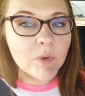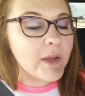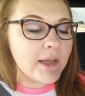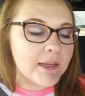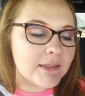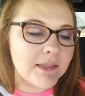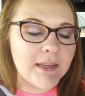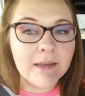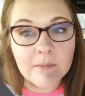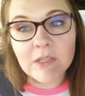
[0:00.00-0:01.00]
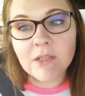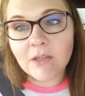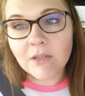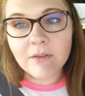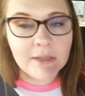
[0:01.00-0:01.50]
Hey guys, I think I'm gonna
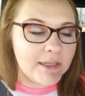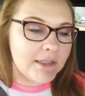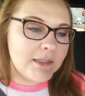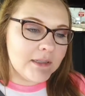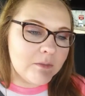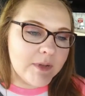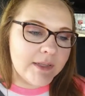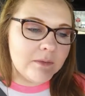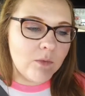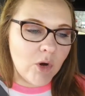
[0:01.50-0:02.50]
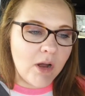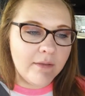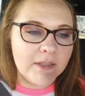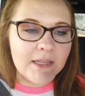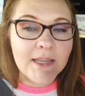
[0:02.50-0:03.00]
start donating to this place more
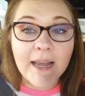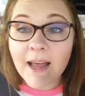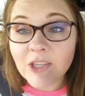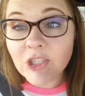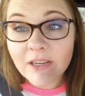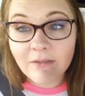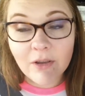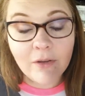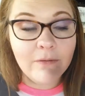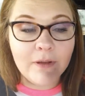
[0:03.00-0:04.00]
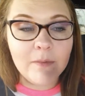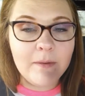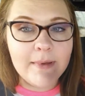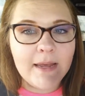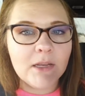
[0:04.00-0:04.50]
often. They actually have a
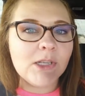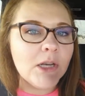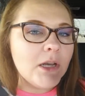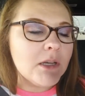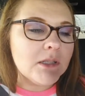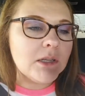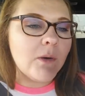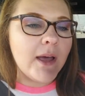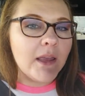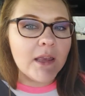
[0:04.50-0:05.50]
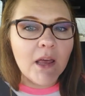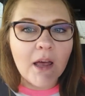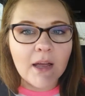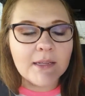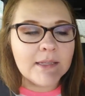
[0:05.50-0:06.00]
GoFundMe page. So I
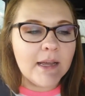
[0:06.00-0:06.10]
thought